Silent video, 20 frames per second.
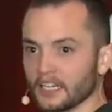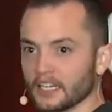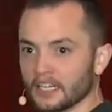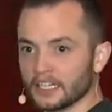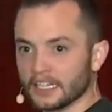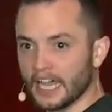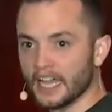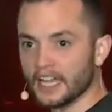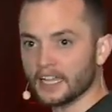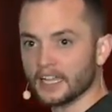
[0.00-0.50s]

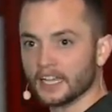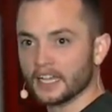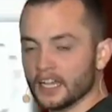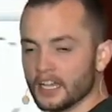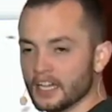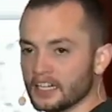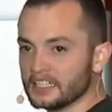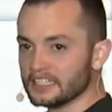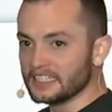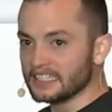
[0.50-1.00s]
okay?
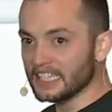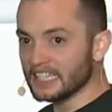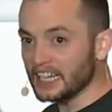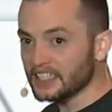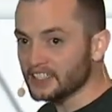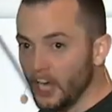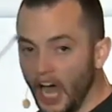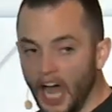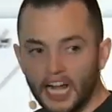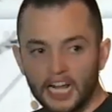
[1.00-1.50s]
Did I
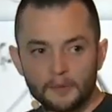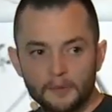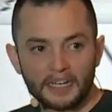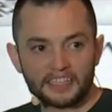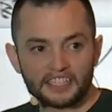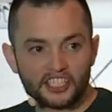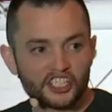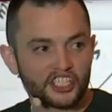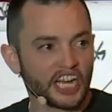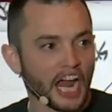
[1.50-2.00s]
talk
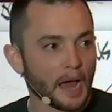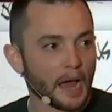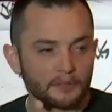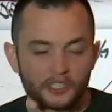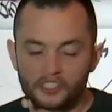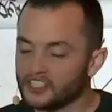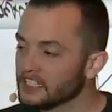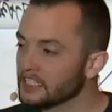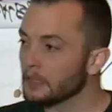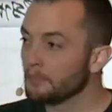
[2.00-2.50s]
about the
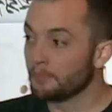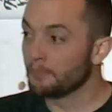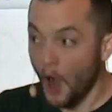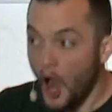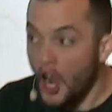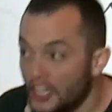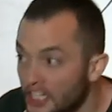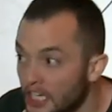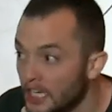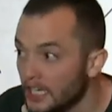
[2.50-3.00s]
chapters in the
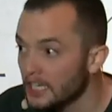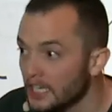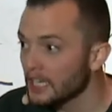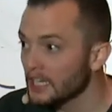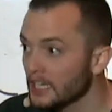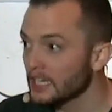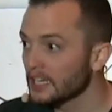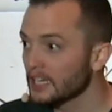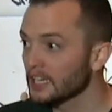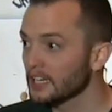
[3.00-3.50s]
book?
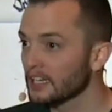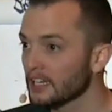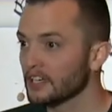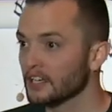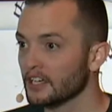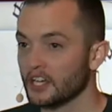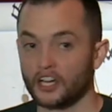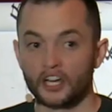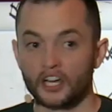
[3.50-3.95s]
No.